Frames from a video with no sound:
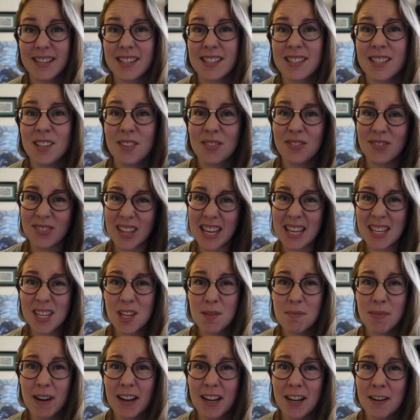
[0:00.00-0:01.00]
So thank
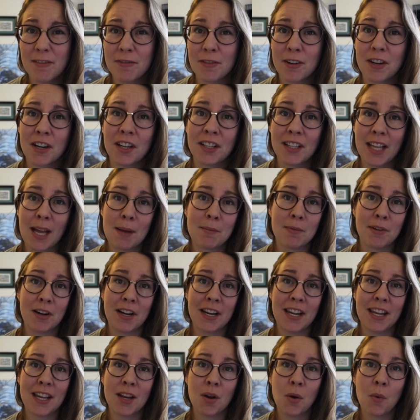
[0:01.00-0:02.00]
you, Brendan, for
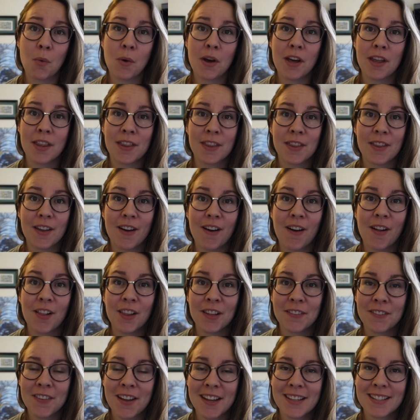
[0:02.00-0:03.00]
collaborating with all
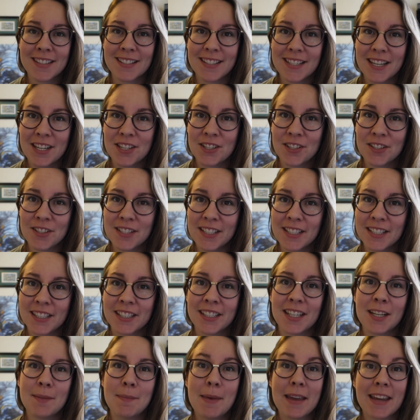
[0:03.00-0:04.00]
of us teachers here
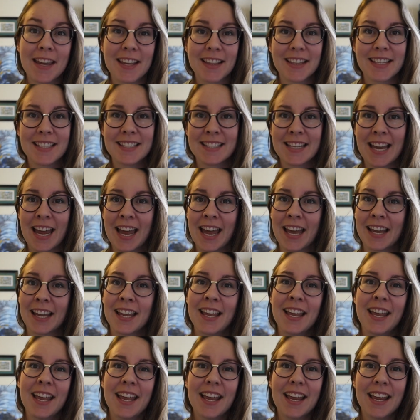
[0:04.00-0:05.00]
in making this tag.
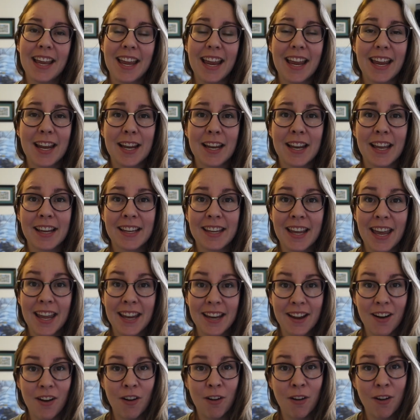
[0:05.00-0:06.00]
And
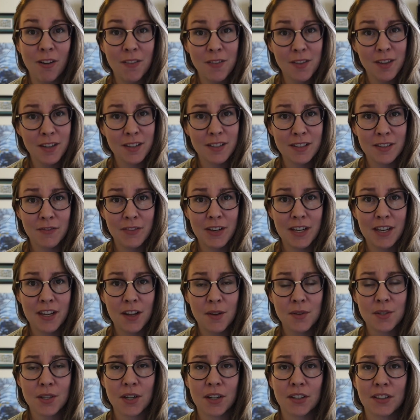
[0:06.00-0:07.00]
again, all the
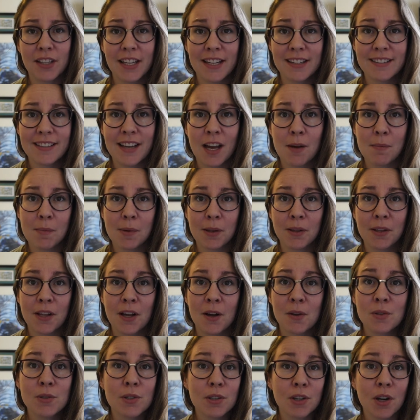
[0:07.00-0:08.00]
videos are linked down
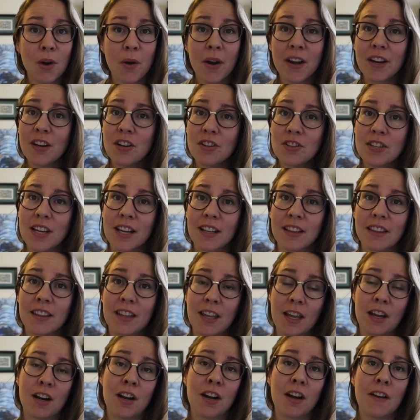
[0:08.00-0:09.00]
below, so go ahead and check
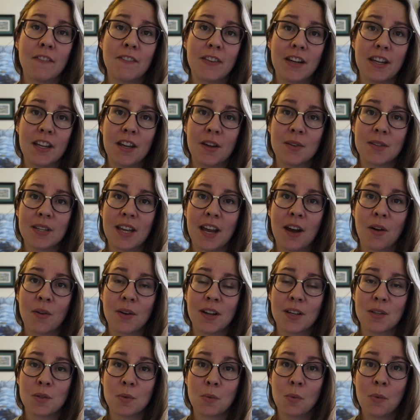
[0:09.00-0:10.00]
their videos out
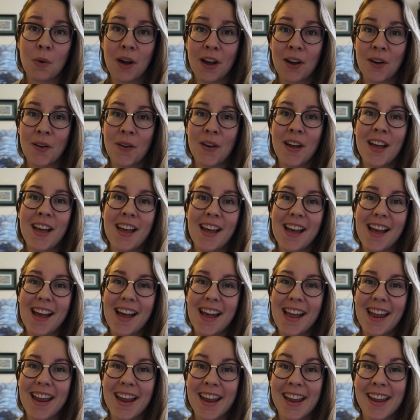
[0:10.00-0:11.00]
as well.
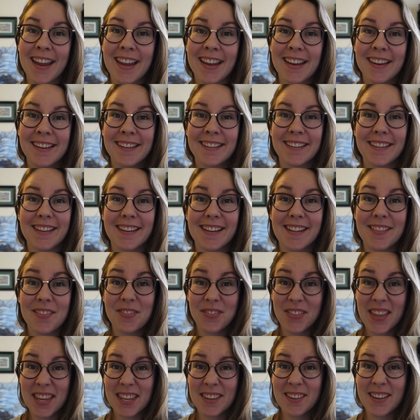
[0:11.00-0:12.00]
And
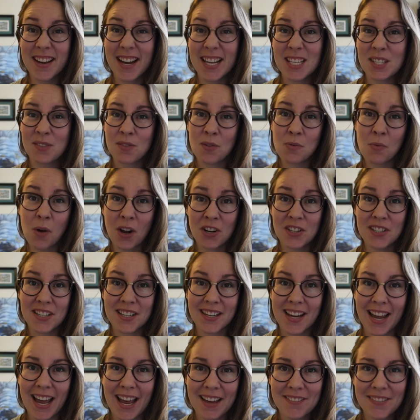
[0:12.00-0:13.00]
thank you guys for
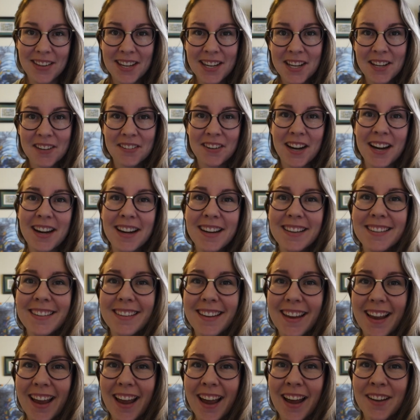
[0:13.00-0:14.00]
watching. Have a great
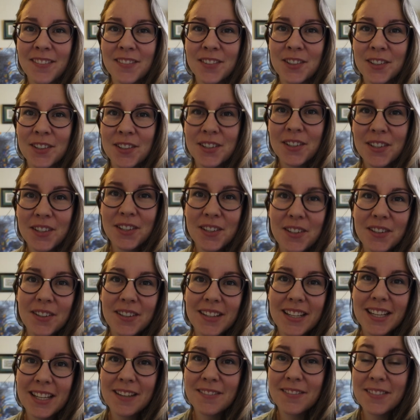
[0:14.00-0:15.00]

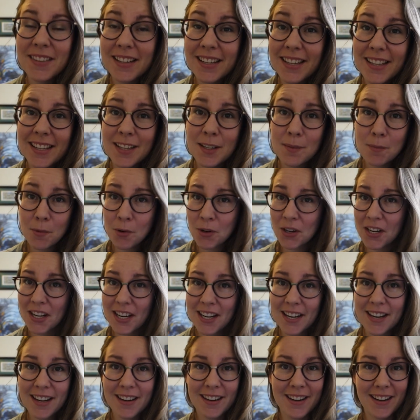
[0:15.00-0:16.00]
afternoon, evening,
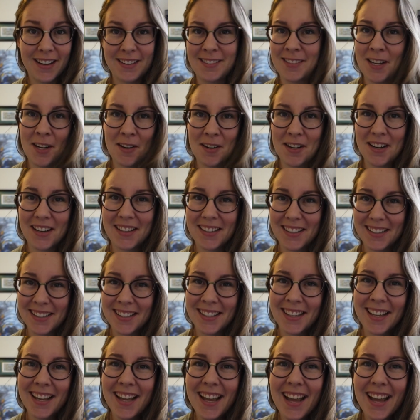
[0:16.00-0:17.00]
morning, etc.